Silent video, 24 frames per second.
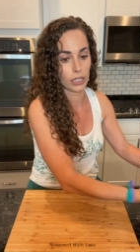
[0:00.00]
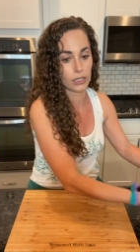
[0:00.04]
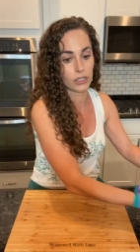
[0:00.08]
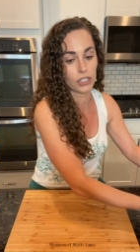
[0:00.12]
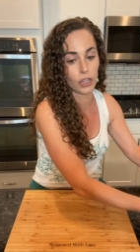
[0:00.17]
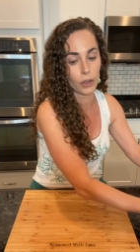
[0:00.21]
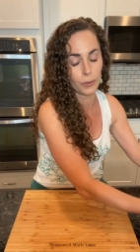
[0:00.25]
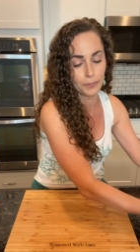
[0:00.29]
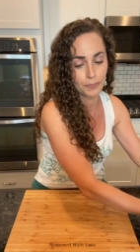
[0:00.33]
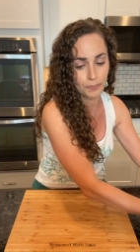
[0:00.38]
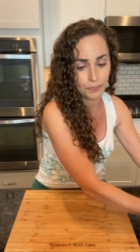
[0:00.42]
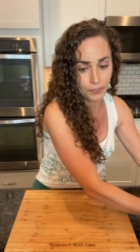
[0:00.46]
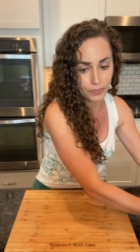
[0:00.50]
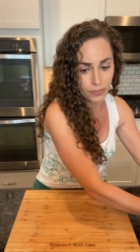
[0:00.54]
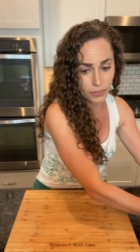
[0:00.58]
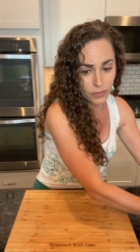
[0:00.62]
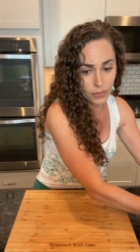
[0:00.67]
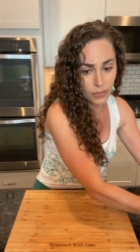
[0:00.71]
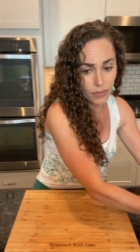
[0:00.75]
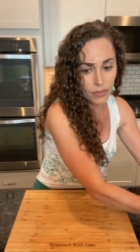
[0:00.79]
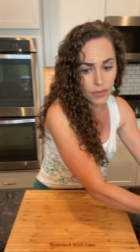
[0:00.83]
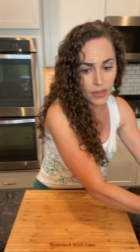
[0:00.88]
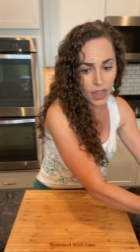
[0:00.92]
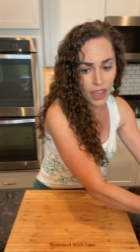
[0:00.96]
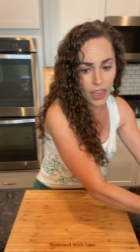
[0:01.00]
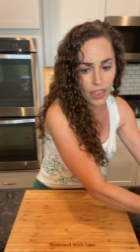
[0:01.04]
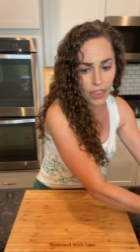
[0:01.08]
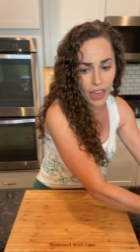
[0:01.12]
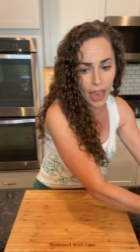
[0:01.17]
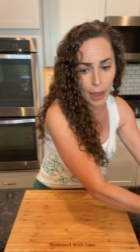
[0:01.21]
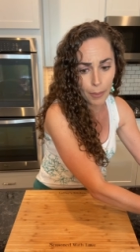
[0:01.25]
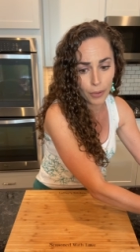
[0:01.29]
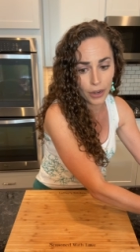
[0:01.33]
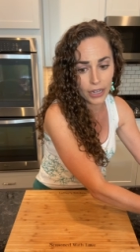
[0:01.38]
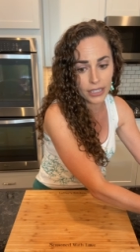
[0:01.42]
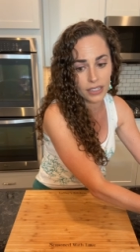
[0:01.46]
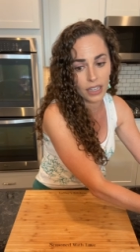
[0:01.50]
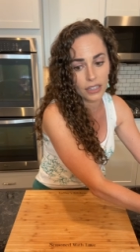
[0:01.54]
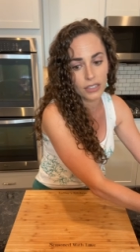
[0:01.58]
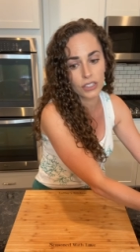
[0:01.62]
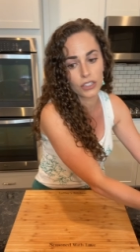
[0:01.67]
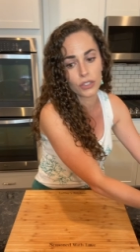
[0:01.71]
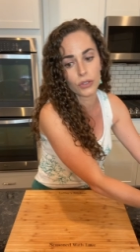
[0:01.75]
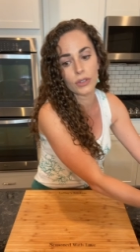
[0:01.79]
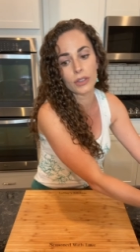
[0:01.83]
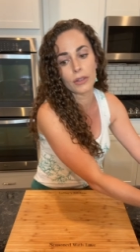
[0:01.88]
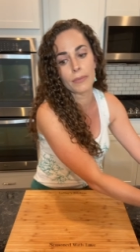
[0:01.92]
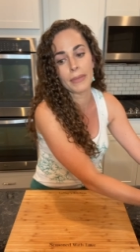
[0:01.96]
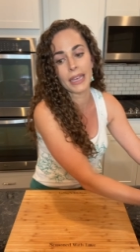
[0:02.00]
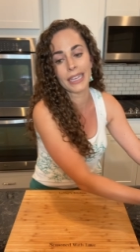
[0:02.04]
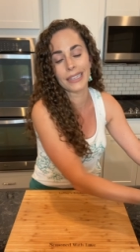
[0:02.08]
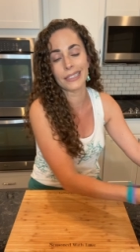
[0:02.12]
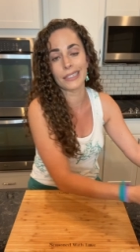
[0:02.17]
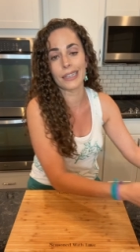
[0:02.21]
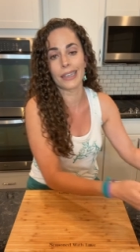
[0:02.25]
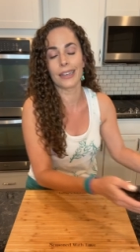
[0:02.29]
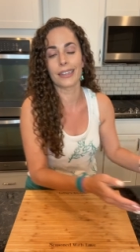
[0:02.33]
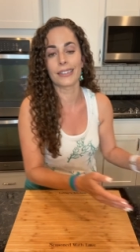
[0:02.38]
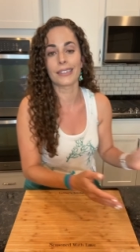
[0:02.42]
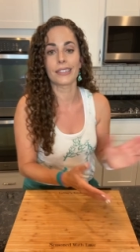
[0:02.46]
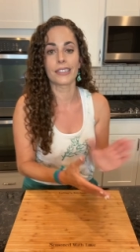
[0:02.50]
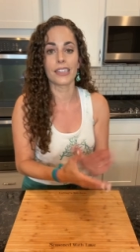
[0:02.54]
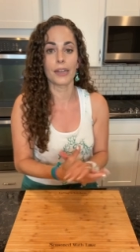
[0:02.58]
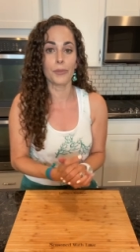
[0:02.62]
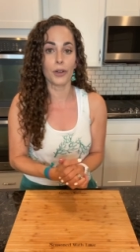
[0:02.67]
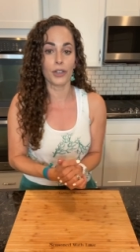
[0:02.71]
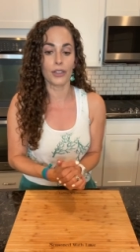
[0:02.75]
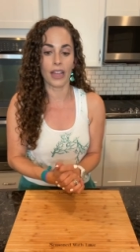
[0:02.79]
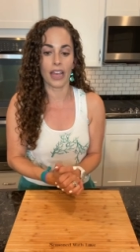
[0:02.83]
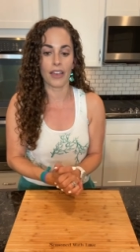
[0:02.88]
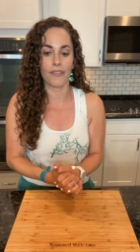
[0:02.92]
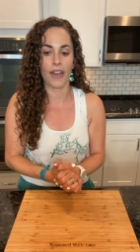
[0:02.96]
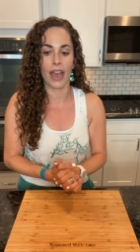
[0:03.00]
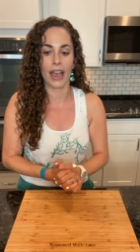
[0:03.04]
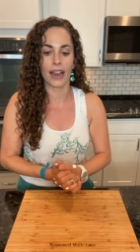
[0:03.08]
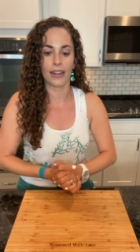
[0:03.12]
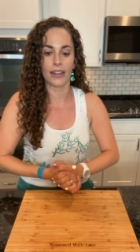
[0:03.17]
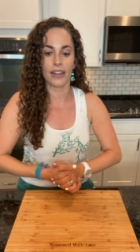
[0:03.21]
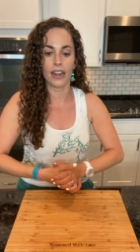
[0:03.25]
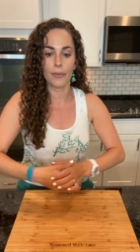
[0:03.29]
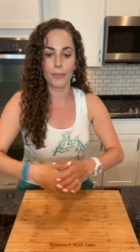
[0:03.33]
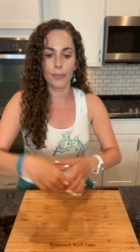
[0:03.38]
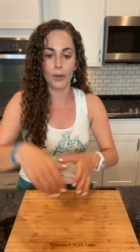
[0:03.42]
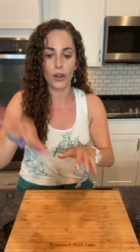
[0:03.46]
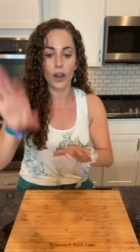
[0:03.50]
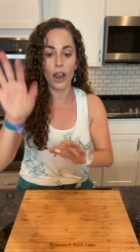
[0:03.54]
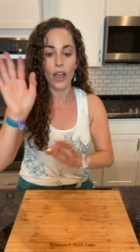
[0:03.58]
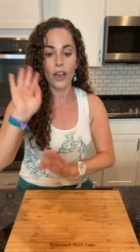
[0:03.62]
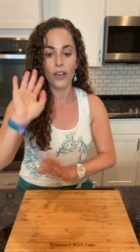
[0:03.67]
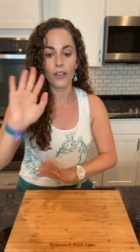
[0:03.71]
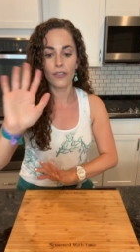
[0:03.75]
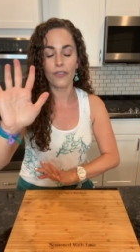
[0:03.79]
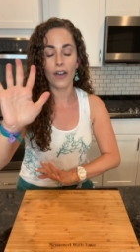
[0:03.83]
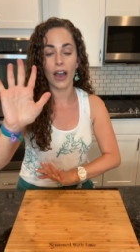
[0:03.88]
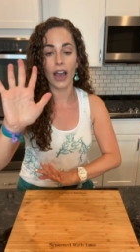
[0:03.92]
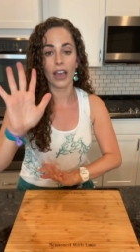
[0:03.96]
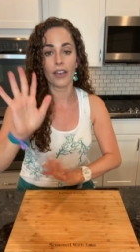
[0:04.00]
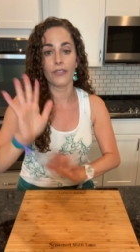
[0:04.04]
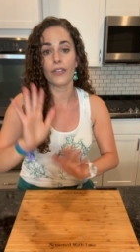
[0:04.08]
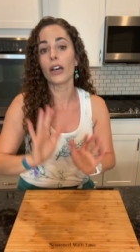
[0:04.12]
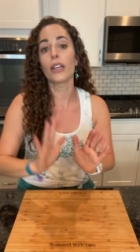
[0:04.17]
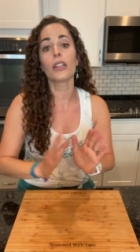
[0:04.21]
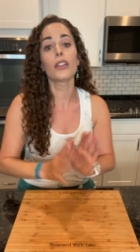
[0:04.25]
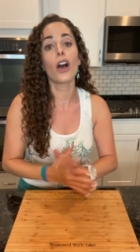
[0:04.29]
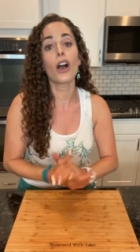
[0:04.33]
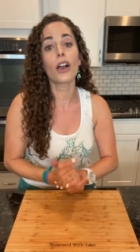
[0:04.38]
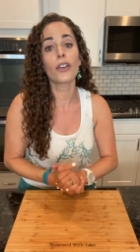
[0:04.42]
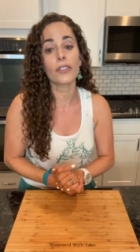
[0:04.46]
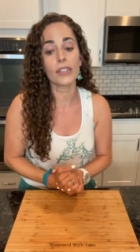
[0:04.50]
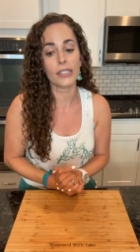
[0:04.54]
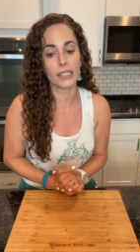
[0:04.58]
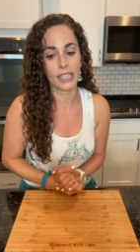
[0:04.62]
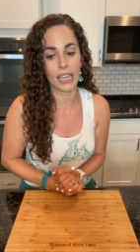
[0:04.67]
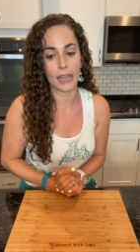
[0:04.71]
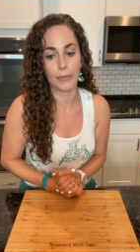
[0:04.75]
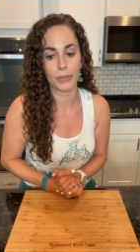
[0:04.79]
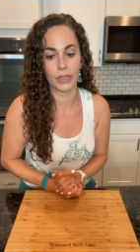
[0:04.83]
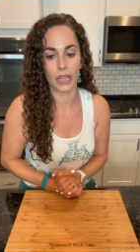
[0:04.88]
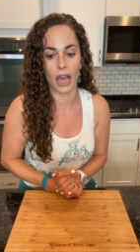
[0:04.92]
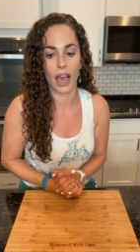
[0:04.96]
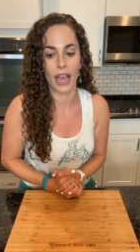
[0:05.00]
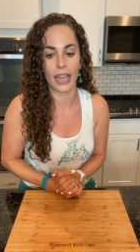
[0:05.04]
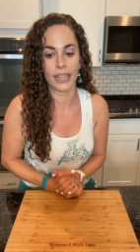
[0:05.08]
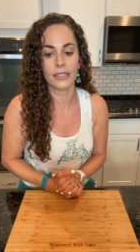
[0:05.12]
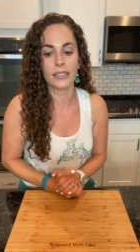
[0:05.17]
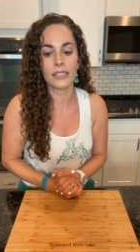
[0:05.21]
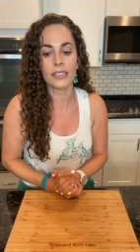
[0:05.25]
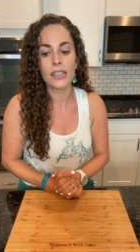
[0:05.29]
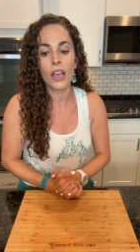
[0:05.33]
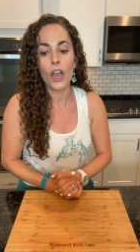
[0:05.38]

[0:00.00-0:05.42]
So that brings us to LaMayzing summer life hack number 5, along the same lines,